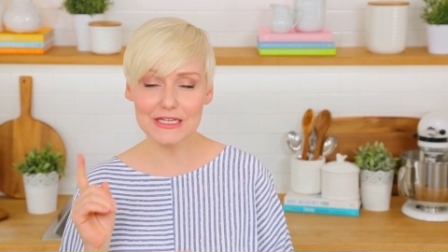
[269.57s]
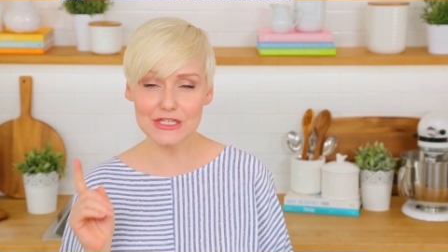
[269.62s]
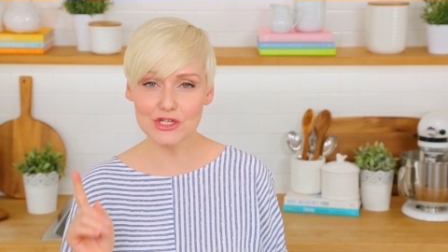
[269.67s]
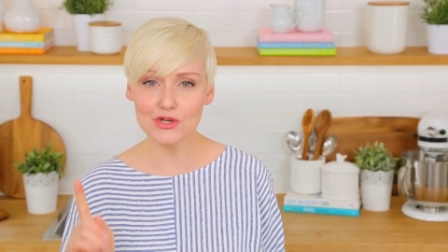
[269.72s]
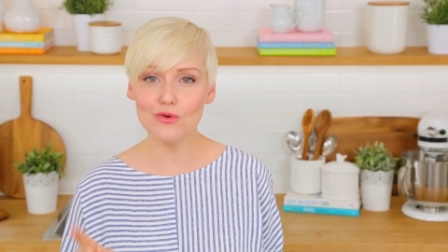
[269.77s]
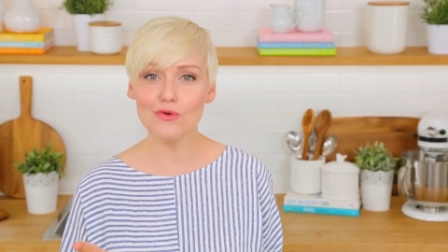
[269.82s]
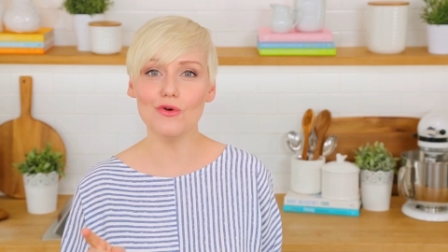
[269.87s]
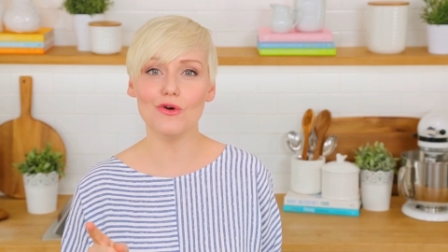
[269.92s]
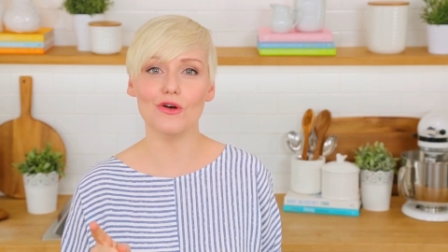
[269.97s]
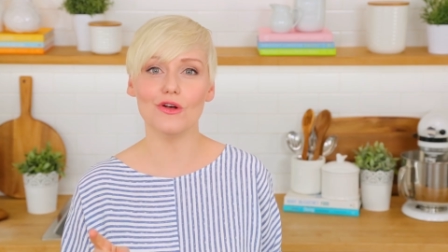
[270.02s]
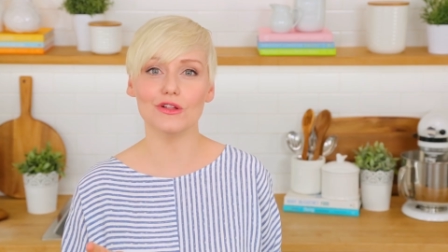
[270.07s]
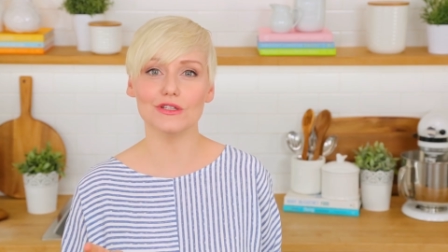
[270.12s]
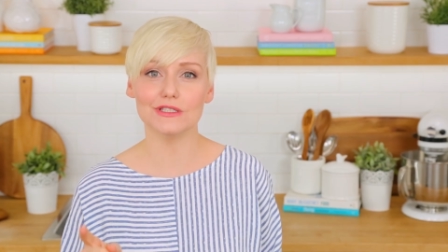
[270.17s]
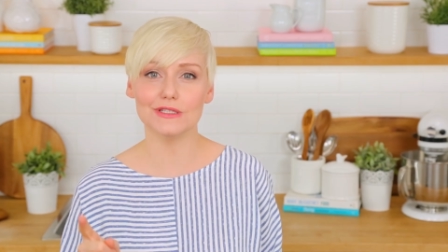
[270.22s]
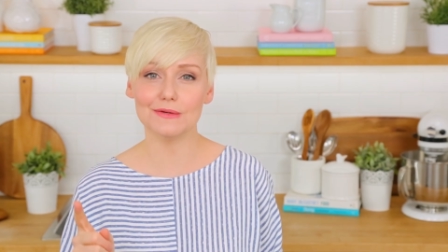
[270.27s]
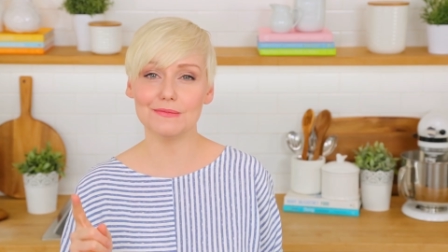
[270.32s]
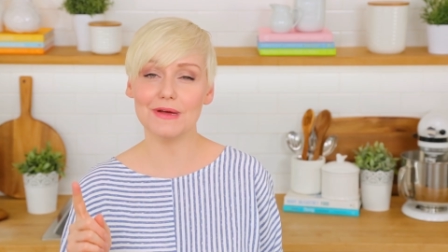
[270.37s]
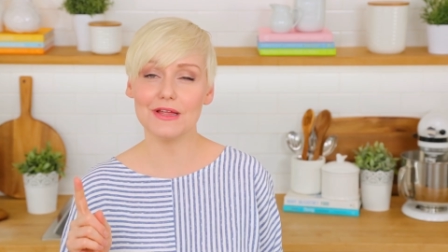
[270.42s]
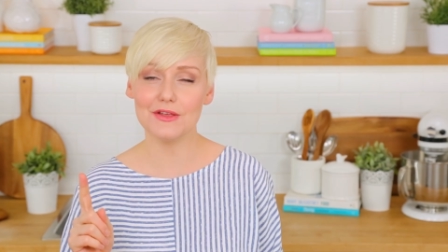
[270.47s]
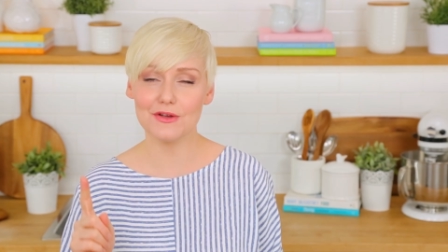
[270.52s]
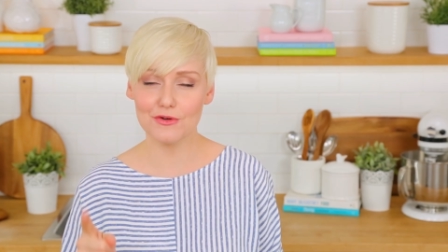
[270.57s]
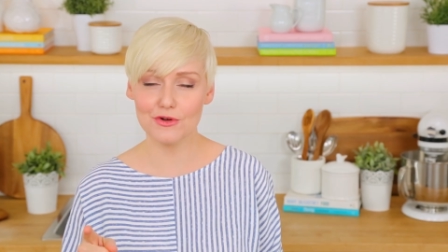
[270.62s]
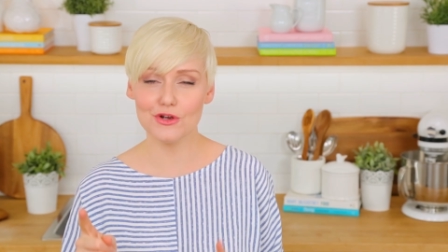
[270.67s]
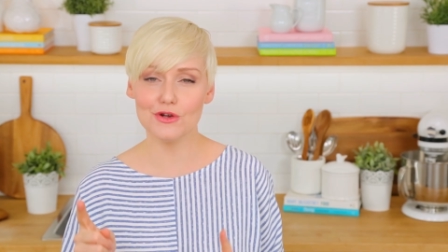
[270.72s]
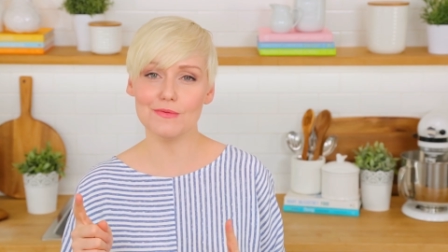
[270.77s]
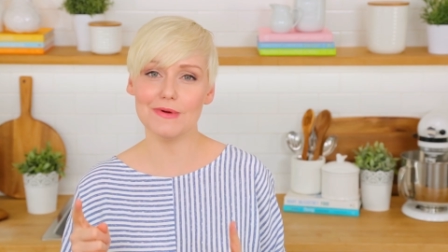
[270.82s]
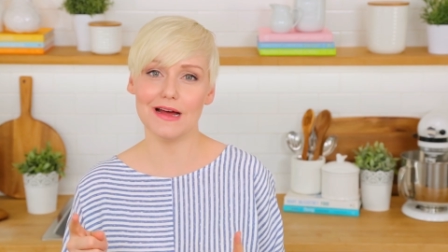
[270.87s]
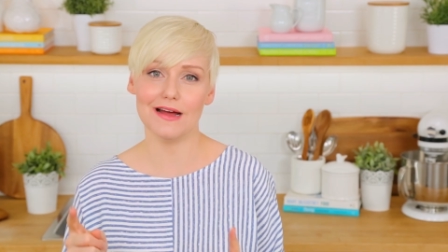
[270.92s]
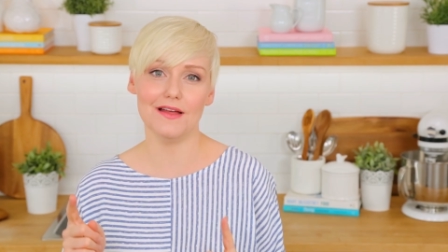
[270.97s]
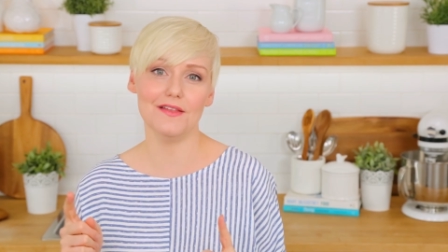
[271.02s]
been told by the
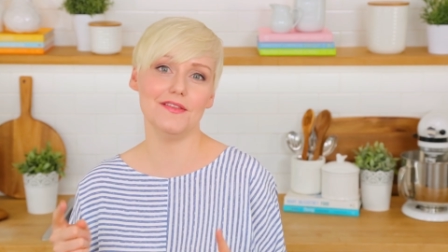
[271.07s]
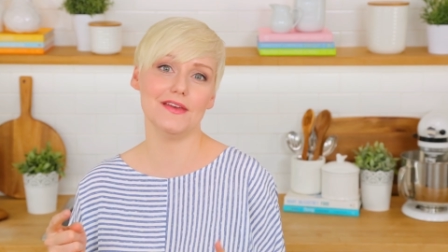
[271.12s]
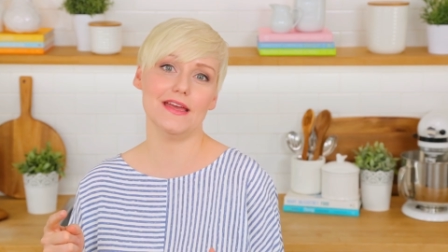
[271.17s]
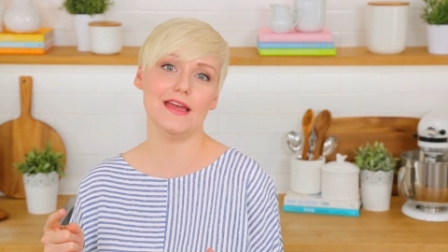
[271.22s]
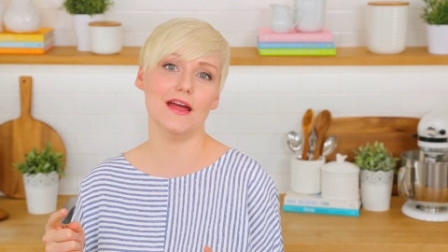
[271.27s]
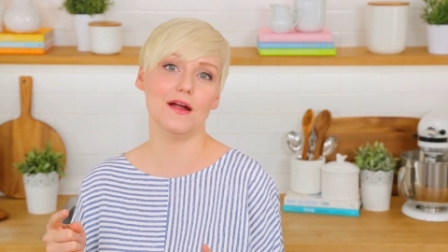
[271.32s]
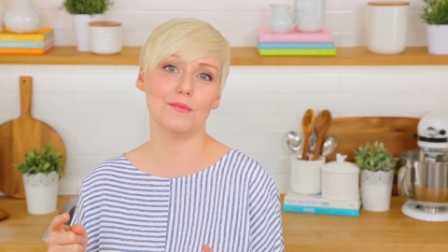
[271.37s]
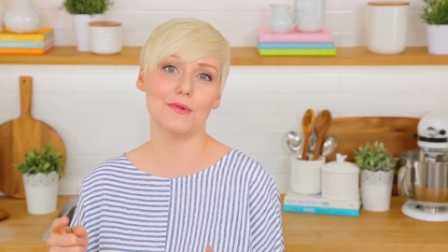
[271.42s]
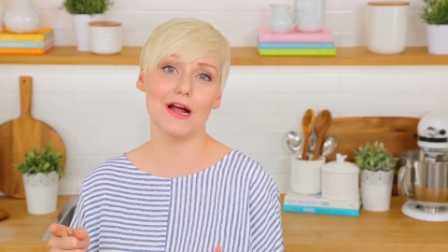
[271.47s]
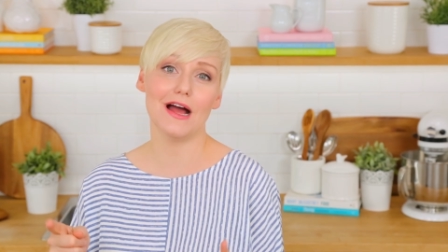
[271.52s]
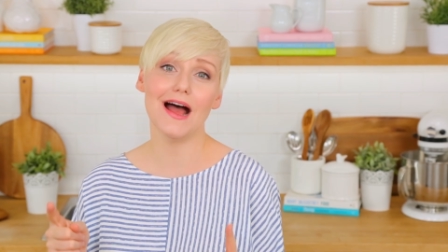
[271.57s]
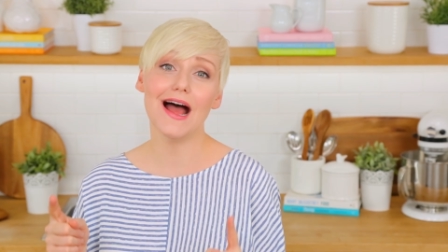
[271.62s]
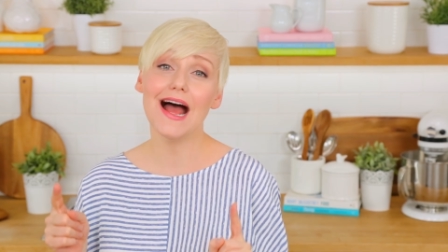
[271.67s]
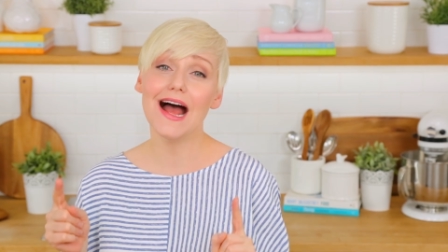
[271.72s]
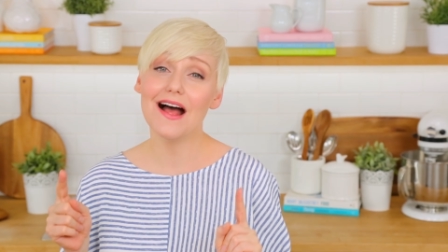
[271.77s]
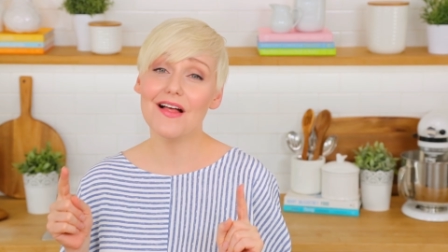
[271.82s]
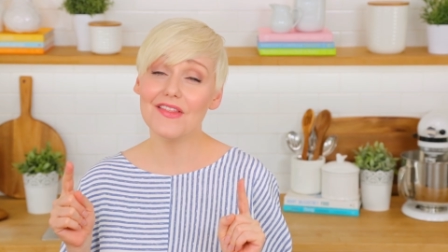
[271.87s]
crew behind the camera